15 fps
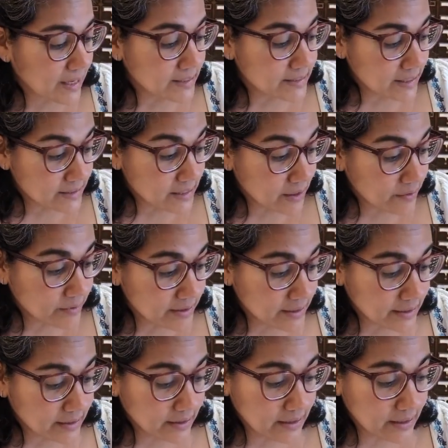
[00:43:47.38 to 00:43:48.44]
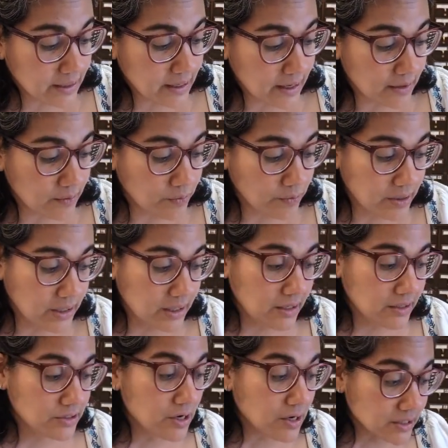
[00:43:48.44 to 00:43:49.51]
I sat down with Nathalie and
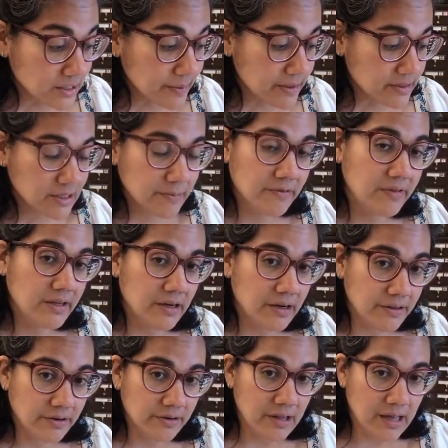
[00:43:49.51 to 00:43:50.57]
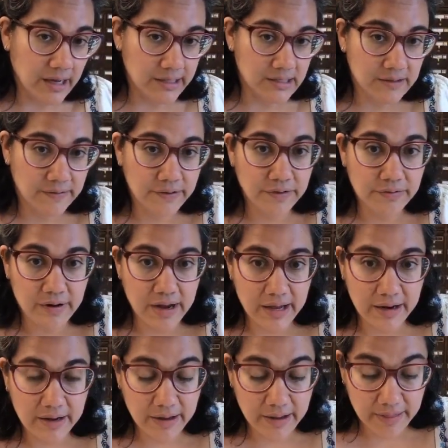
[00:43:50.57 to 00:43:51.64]
we talked about some of the other lines of
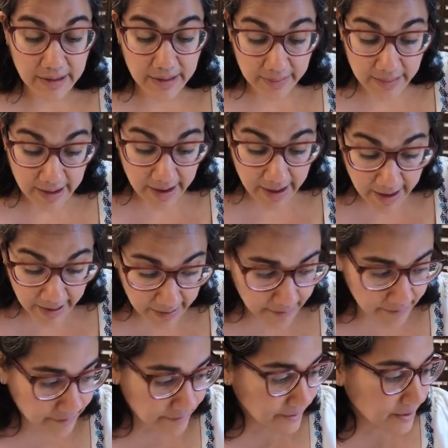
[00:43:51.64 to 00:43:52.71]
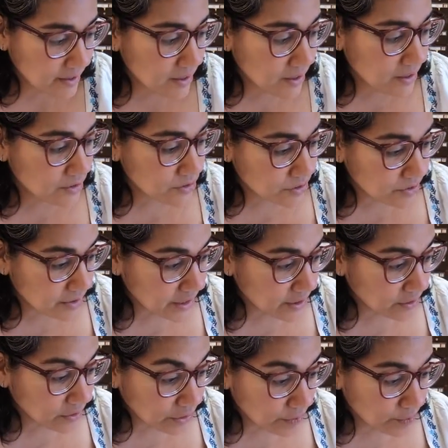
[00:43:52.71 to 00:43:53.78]
thread that they have so that I
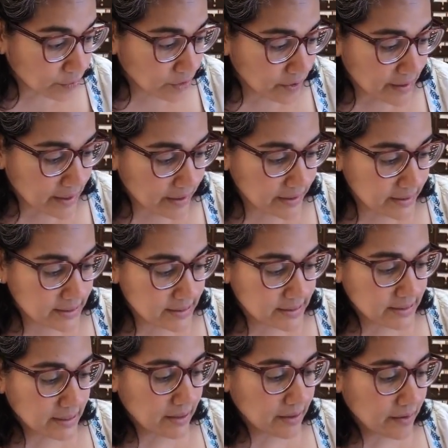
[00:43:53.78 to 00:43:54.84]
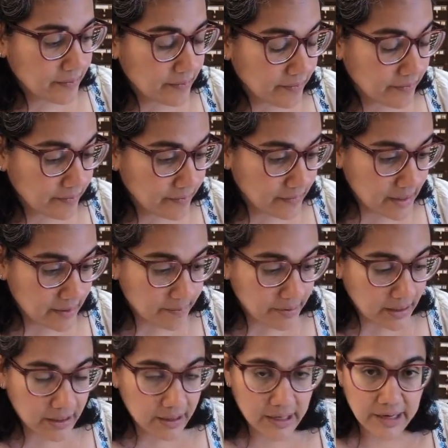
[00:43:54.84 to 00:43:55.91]
could learn more about it and
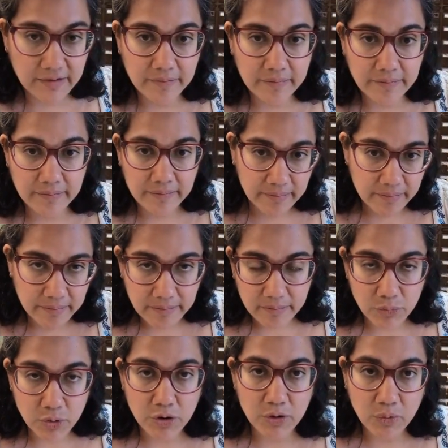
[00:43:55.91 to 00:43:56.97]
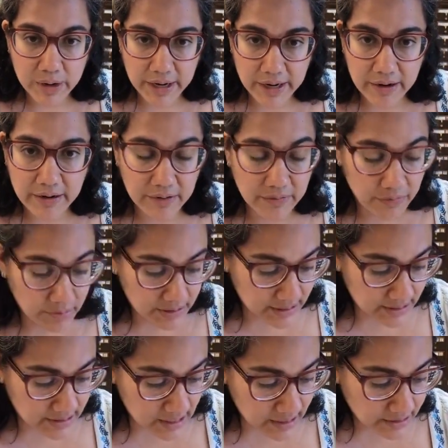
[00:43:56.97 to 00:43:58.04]
be kind of more aware of what
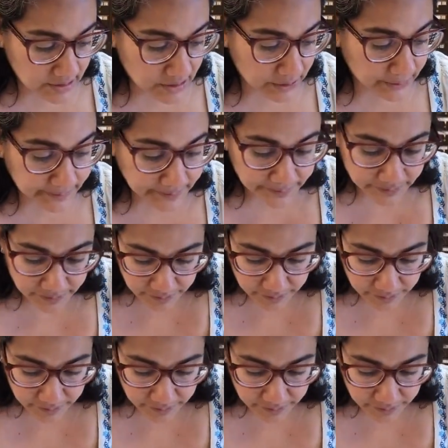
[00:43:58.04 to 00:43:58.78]
to stock. So